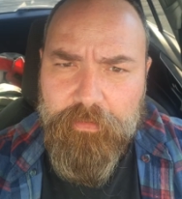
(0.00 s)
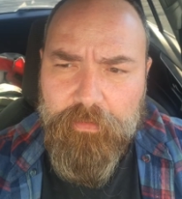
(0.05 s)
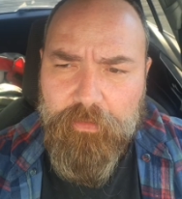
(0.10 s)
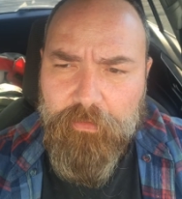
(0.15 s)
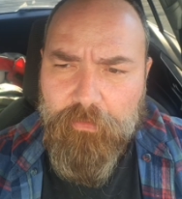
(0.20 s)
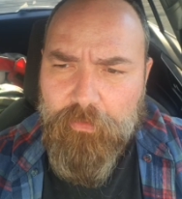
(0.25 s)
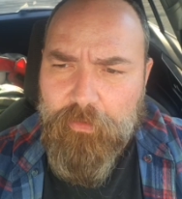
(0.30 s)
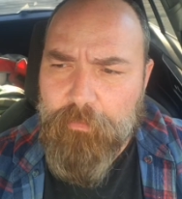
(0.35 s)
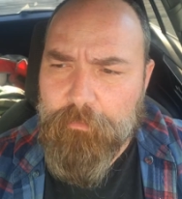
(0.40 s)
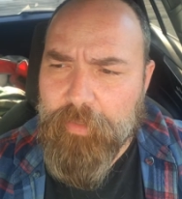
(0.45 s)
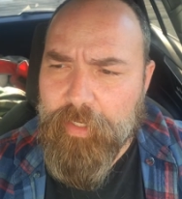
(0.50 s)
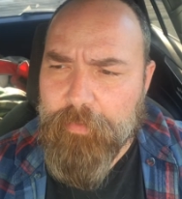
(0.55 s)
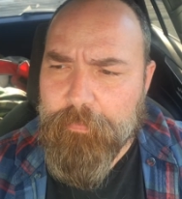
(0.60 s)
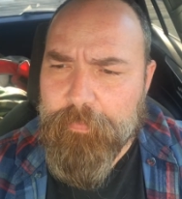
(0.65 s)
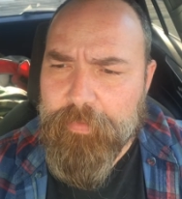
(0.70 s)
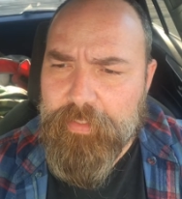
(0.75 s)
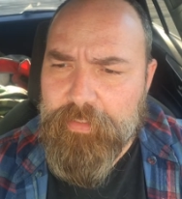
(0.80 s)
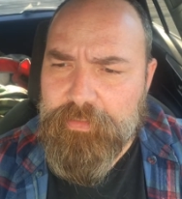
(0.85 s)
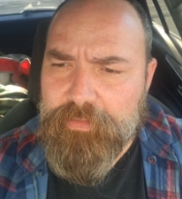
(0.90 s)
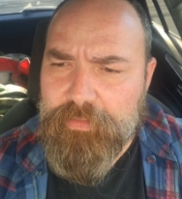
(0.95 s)
or it might
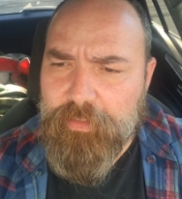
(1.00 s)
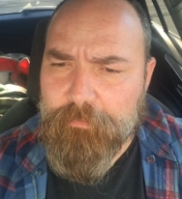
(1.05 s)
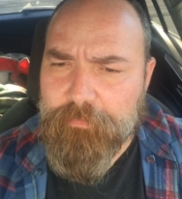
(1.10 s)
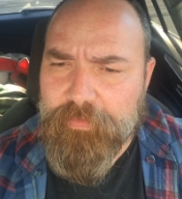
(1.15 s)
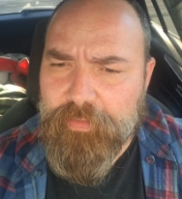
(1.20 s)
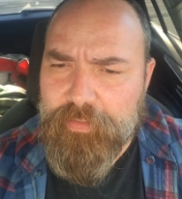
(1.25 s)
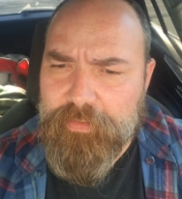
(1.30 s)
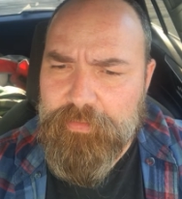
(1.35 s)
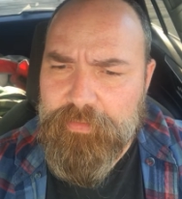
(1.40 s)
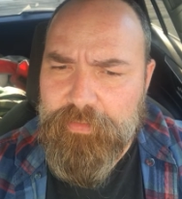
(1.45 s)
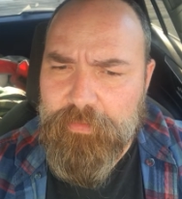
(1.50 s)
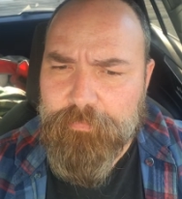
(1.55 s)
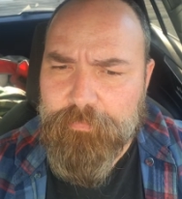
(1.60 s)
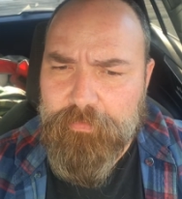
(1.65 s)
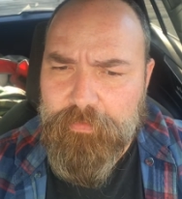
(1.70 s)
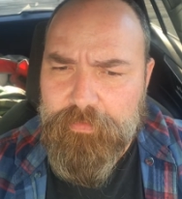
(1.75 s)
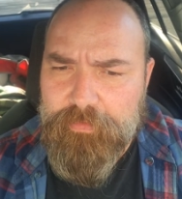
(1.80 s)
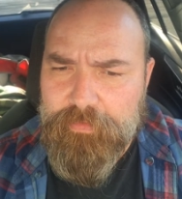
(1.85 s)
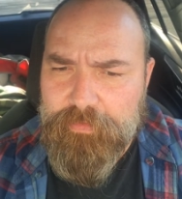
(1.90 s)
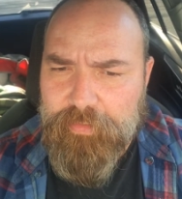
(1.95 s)
be something as simple
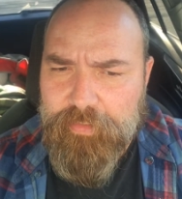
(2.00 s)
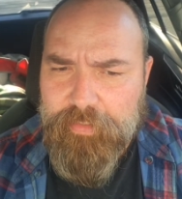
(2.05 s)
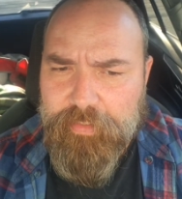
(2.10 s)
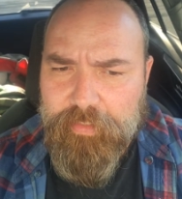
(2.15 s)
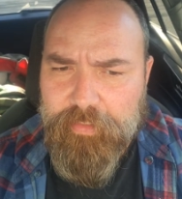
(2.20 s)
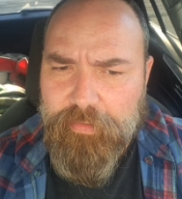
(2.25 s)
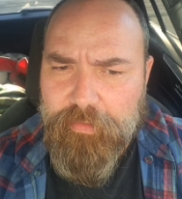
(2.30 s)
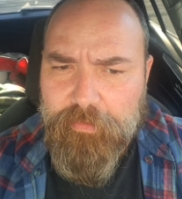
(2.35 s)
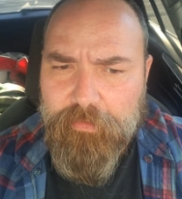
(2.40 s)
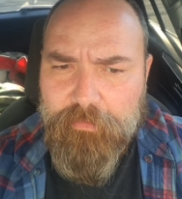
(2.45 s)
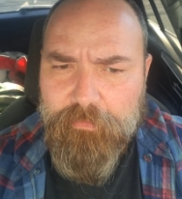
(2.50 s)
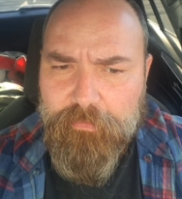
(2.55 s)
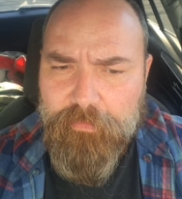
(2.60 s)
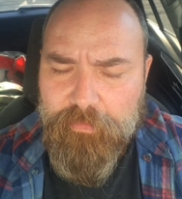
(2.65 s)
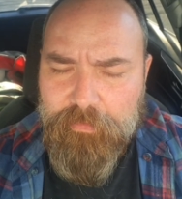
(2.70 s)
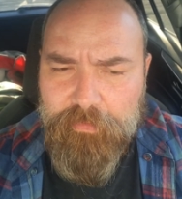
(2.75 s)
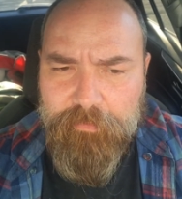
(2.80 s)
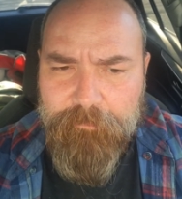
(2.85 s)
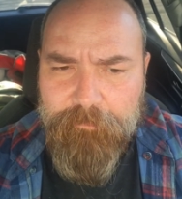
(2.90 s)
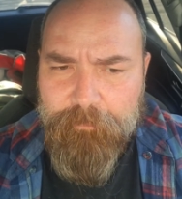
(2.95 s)
as, like, you know,
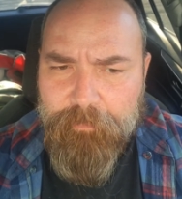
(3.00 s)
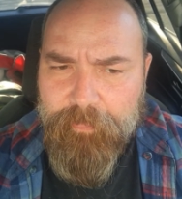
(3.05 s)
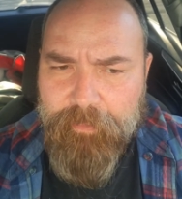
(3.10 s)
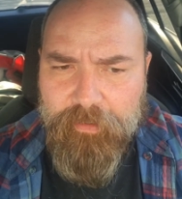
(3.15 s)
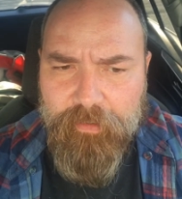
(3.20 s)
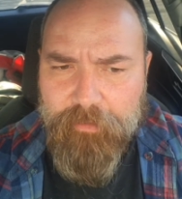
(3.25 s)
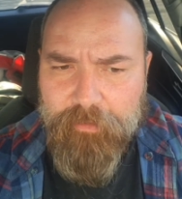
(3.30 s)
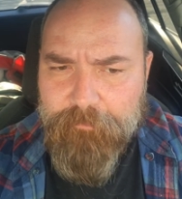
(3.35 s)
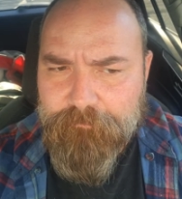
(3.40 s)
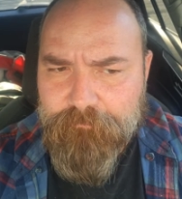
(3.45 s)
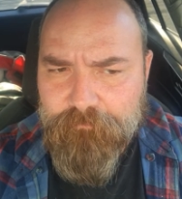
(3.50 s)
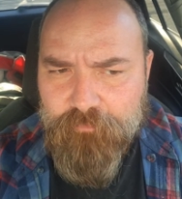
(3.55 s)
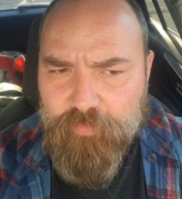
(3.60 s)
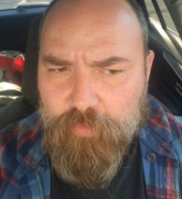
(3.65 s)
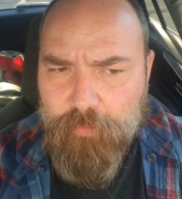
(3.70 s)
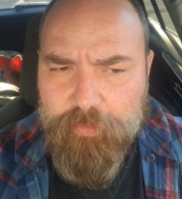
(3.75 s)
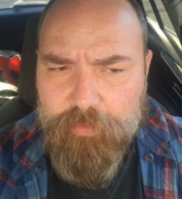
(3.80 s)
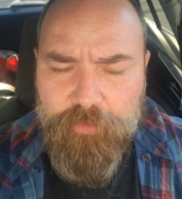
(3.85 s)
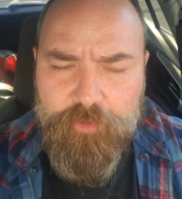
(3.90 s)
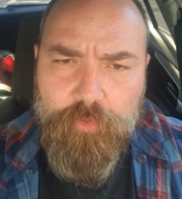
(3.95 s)

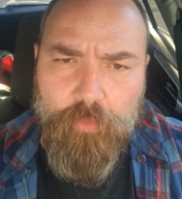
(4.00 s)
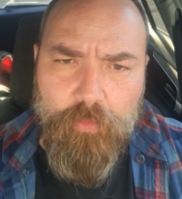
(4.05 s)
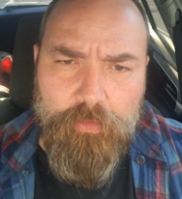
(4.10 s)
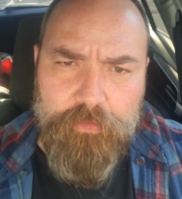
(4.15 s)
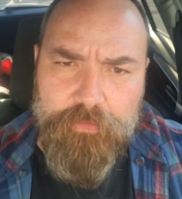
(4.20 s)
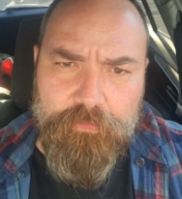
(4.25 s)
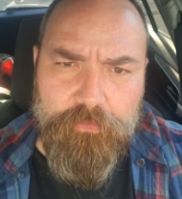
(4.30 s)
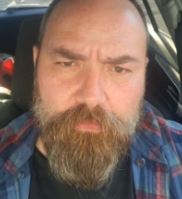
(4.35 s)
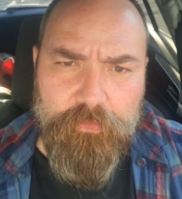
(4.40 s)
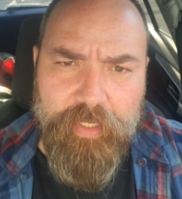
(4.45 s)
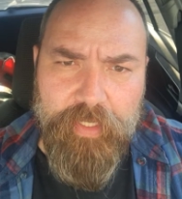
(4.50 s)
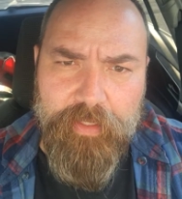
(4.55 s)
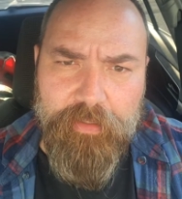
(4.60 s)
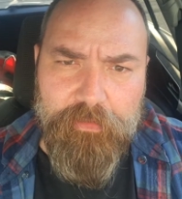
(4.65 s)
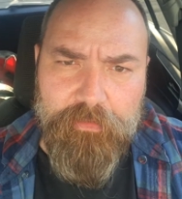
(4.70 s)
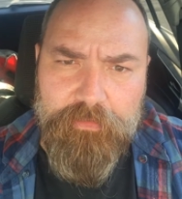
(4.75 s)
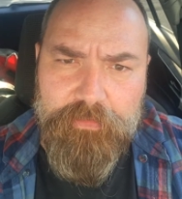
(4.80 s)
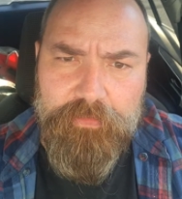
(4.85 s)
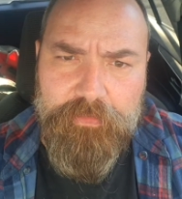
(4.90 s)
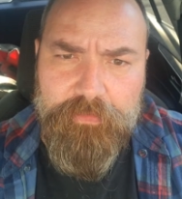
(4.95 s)
doing chores through the
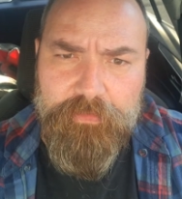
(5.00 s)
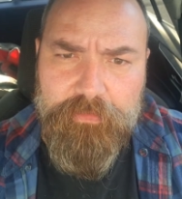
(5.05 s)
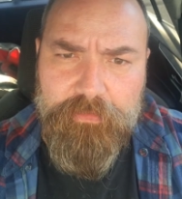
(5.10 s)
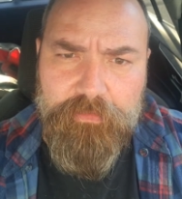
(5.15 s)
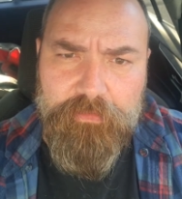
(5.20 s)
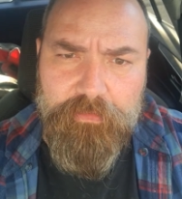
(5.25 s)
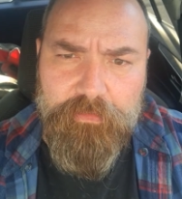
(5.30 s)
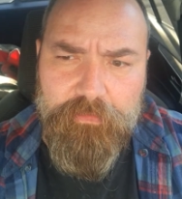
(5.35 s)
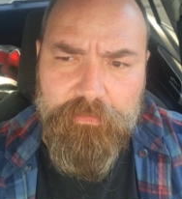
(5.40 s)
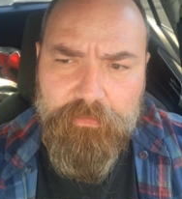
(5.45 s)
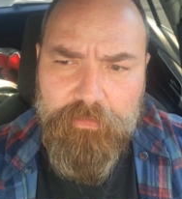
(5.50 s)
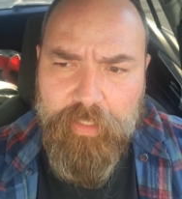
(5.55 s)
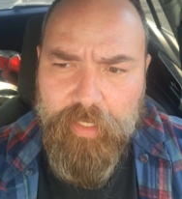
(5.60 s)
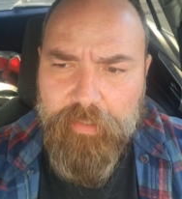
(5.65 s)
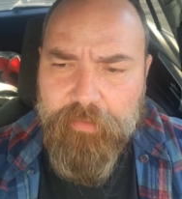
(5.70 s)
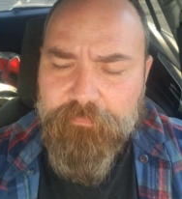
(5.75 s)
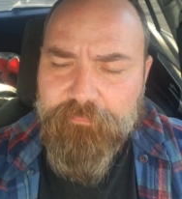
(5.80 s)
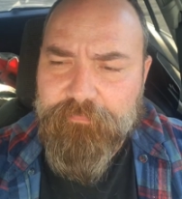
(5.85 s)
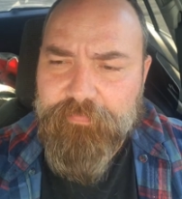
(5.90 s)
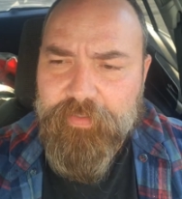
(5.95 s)
house, how
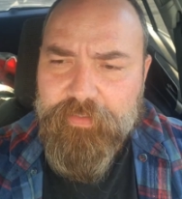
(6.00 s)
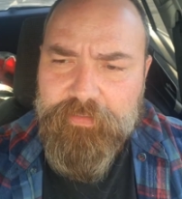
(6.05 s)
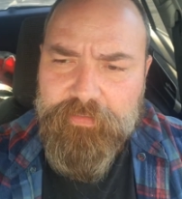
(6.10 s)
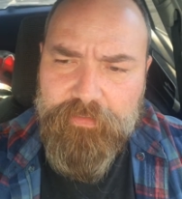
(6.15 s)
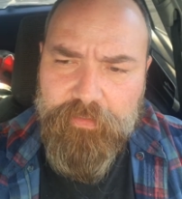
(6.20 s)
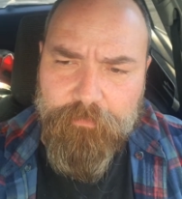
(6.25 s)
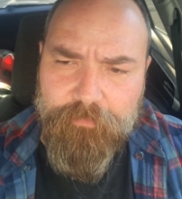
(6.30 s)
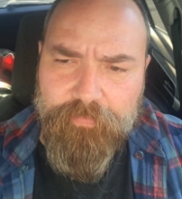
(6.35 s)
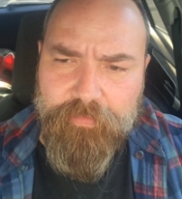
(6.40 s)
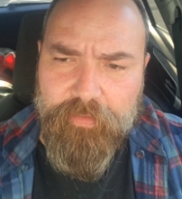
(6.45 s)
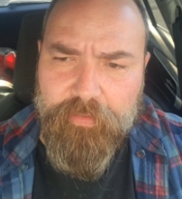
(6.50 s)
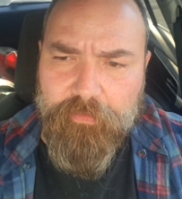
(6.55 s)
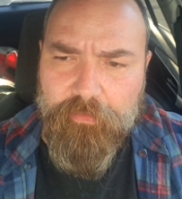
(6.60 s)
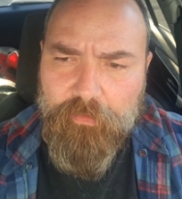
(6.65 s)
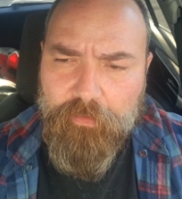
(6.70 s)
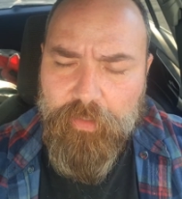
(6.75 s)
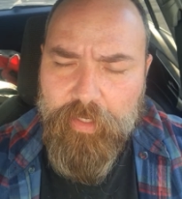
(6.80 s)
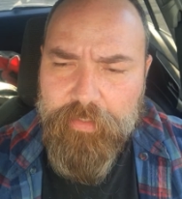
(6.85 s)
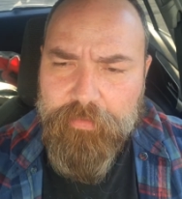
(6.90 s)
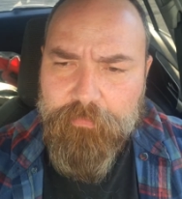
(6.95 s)
to fix something, or
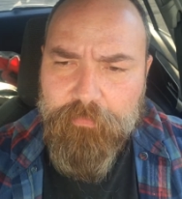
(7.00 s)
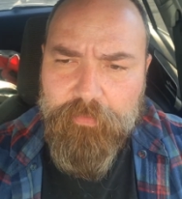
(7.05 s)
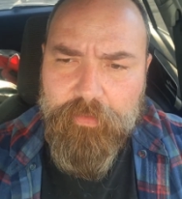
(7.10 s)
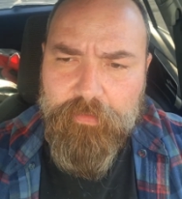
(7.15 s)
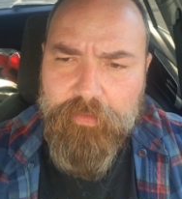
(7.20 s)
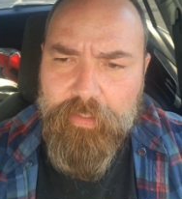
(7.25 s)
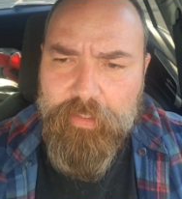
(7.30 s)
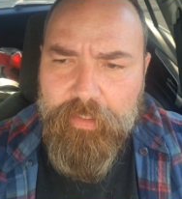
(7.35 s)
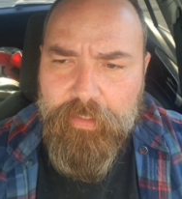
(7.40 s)
how to whatever.